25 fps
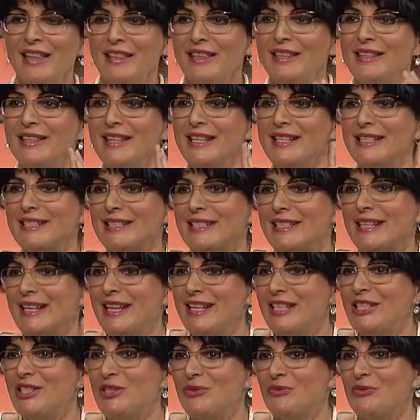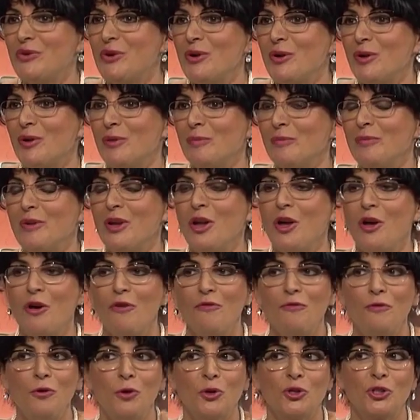then there's less room
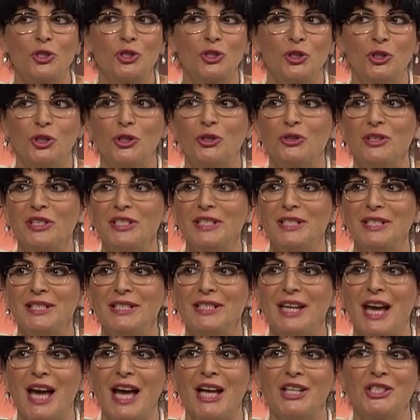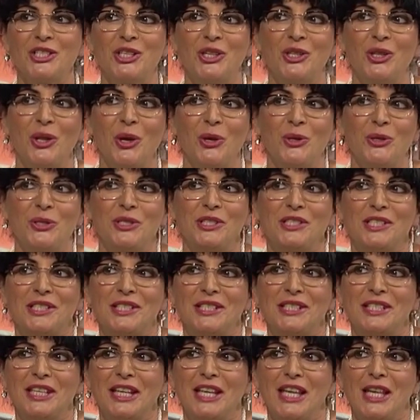for sugar and starch in those
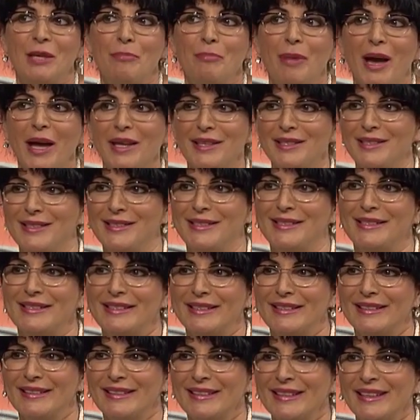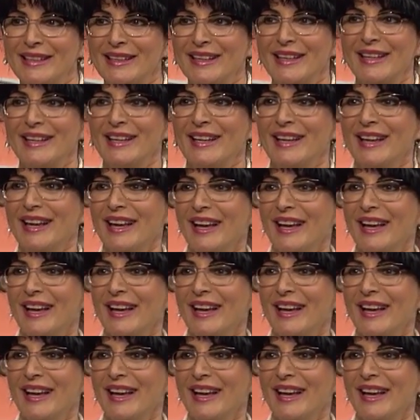sticky buns. Okay, so that